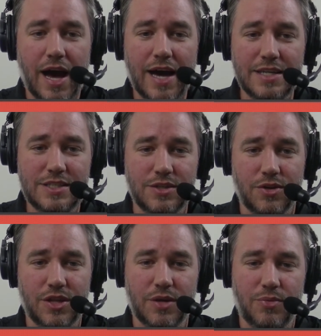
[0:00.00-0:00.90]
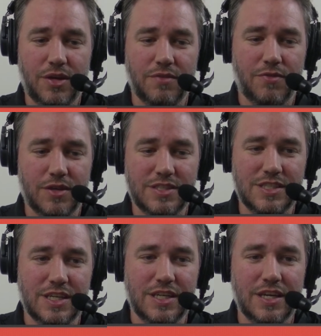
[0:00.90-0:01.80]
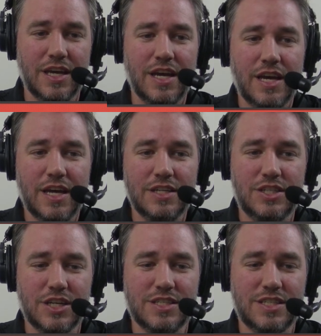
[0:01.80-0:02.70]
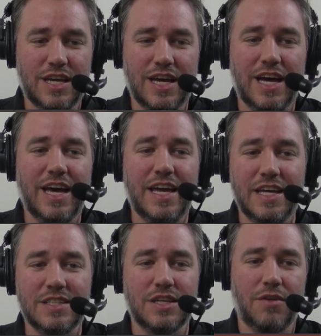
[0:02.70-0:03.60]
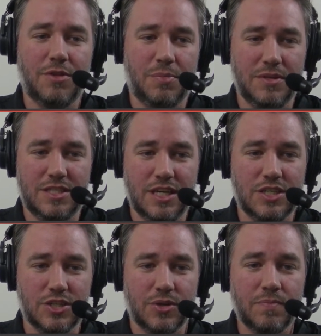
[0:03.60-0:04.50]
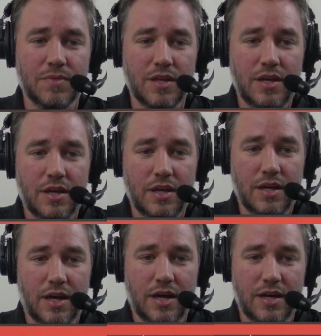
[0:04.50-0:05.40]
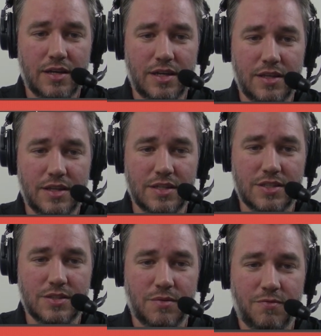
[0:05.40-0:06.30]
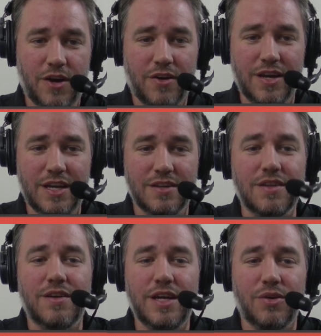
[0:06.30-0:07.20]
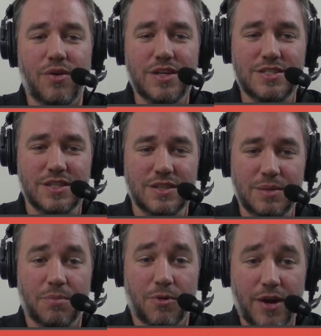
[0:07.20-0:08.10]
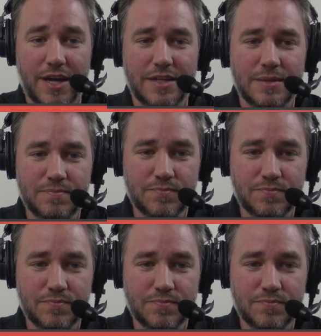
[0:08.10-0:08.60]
I still think we have seen just a hint of the potential in this very interestingly bred